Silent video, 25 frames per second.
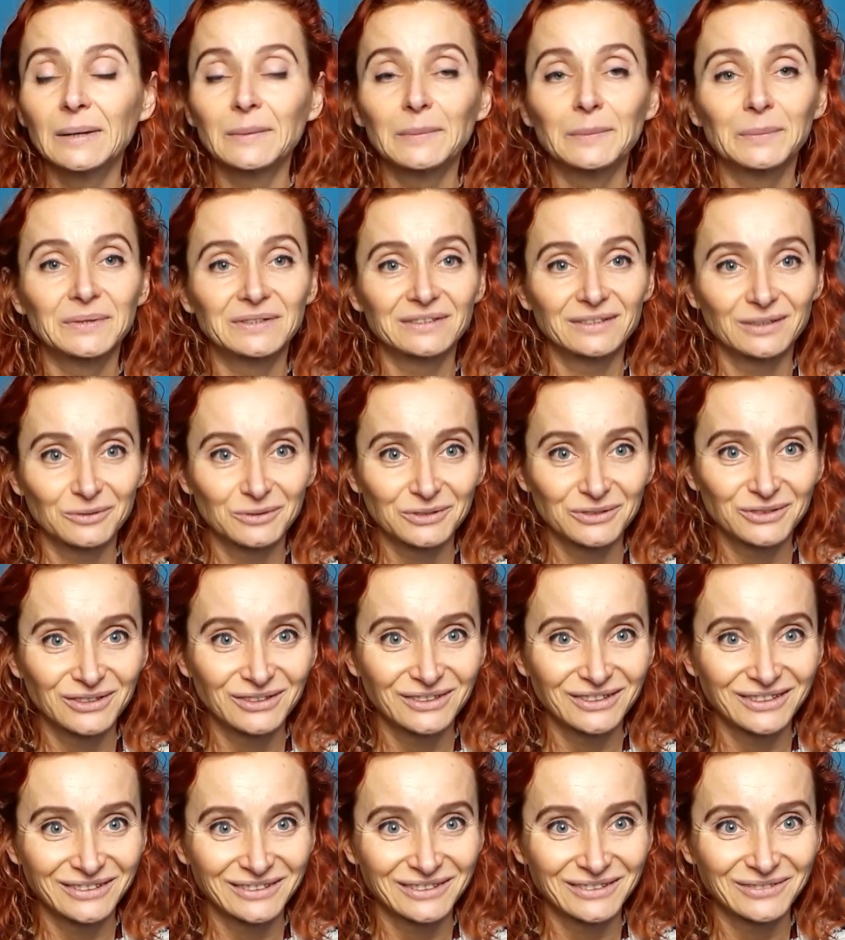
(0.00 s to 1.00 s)
But I
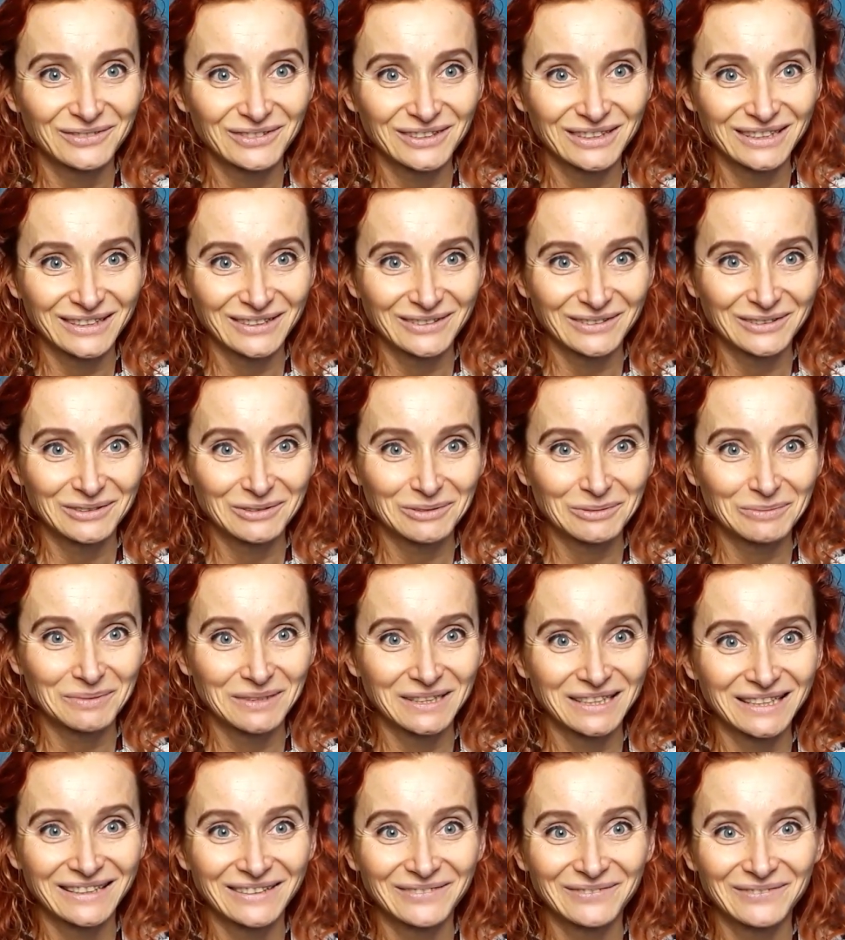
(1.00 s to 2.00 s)
wanted this video to
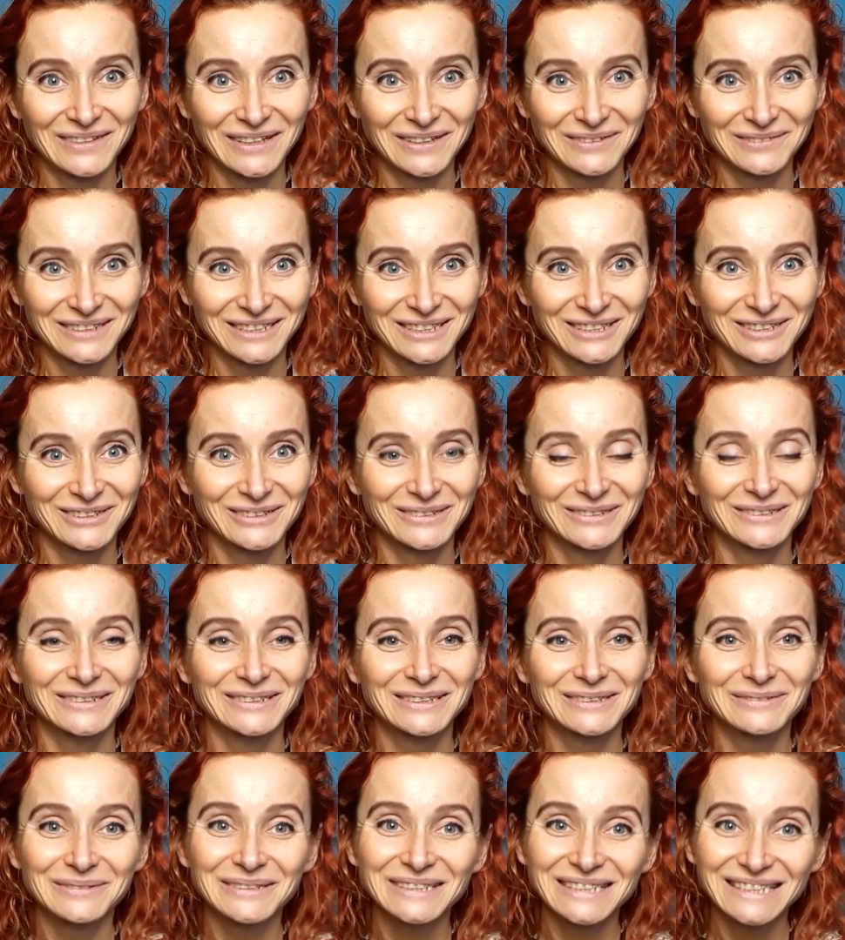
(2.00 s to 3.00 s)
be very
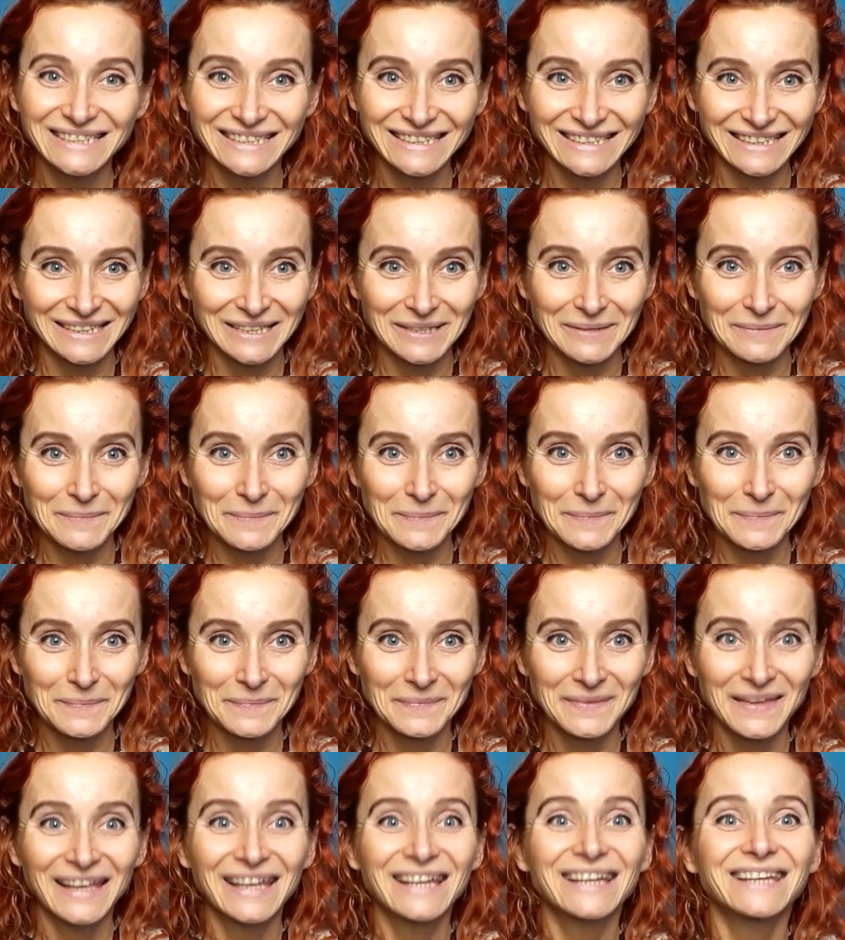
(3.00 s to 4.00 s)
short. We'll see.
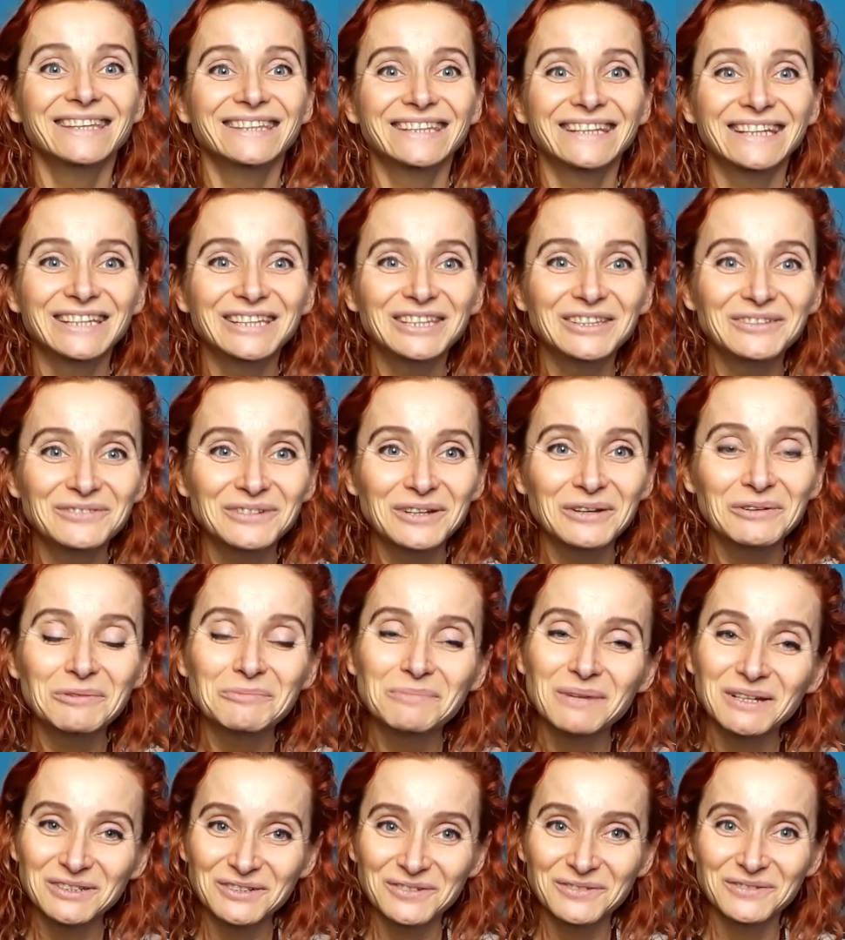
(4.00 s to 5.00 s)
Thank you very
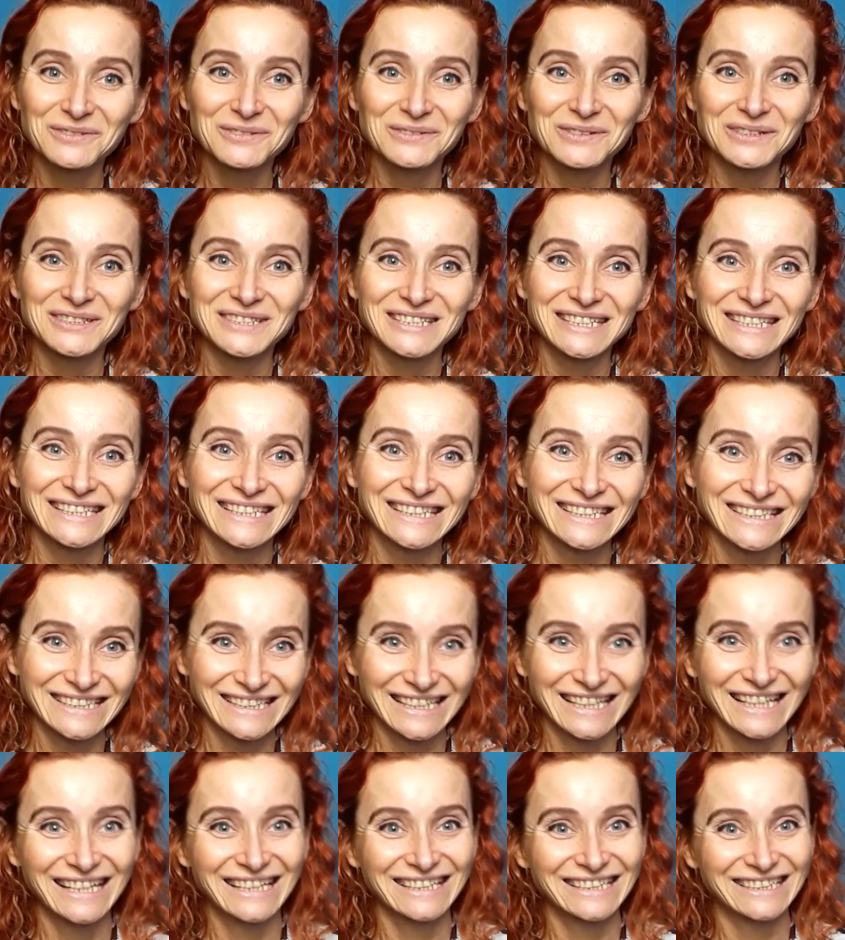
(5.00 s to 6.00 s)
much for watching.
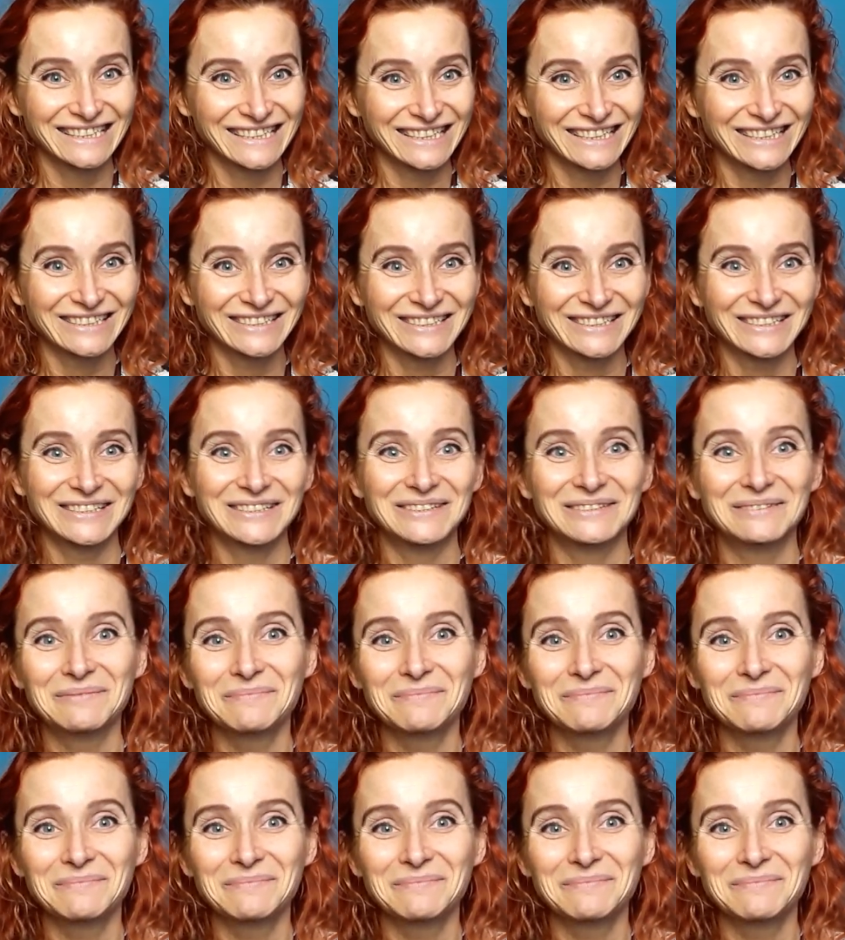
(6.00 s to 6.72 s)
See you soon.